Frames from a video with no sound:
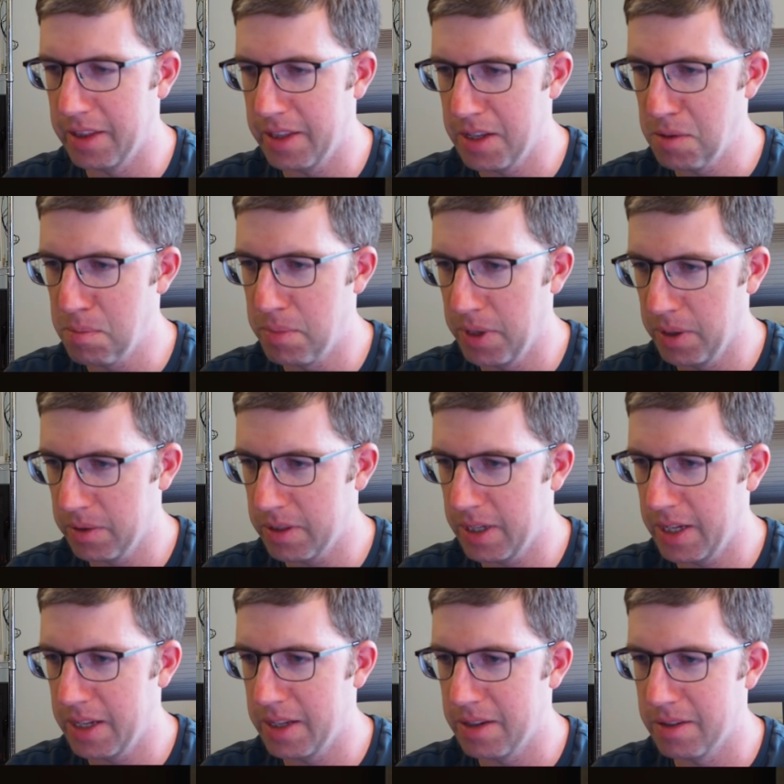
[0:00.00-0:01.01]
the
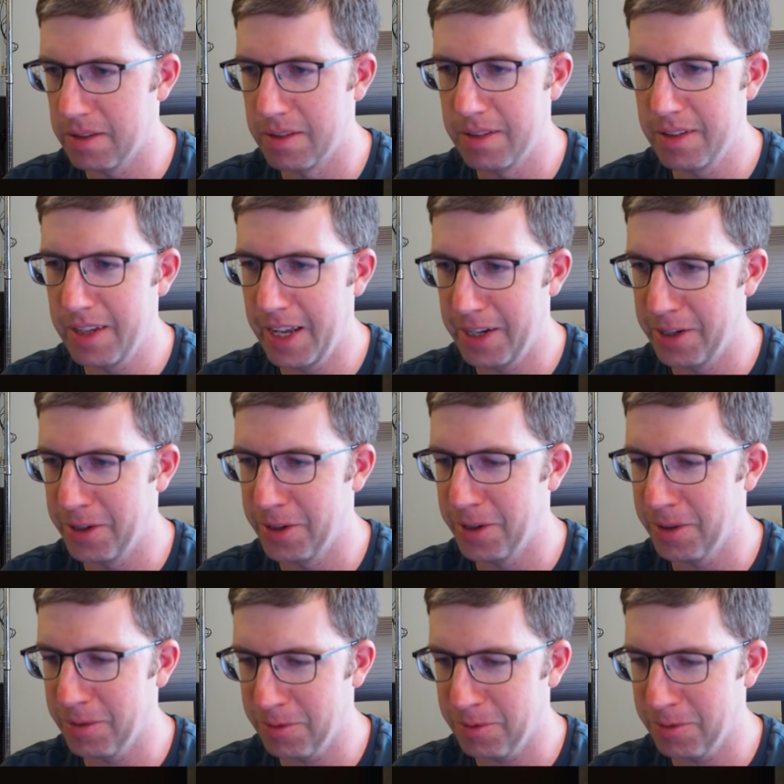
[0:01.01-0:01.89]
built-in editor